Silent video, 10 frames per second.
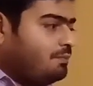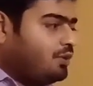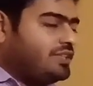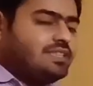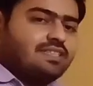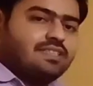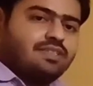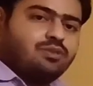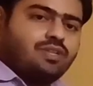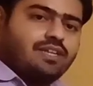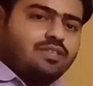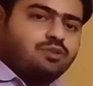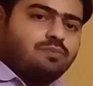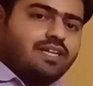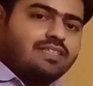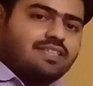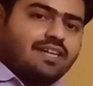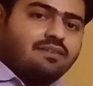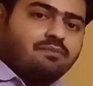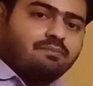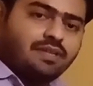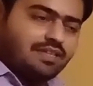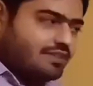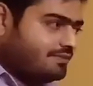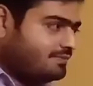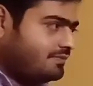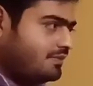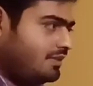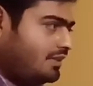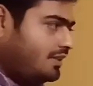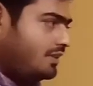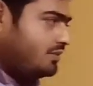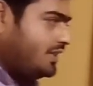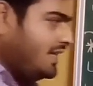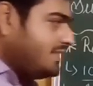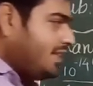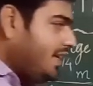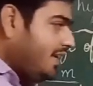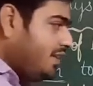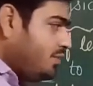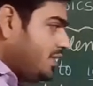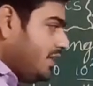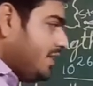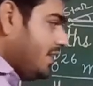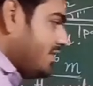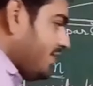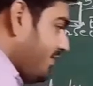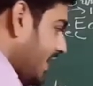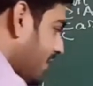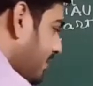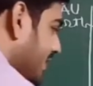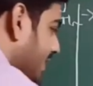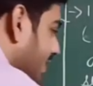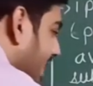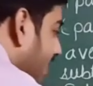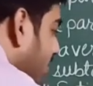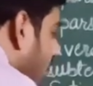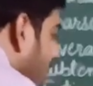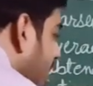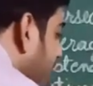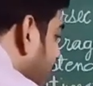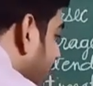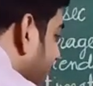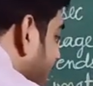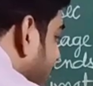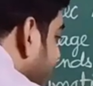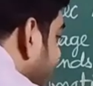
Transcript: 0.6 into 10 raised to minus 10 meter. So yes, here using this we can measure the size of molecule.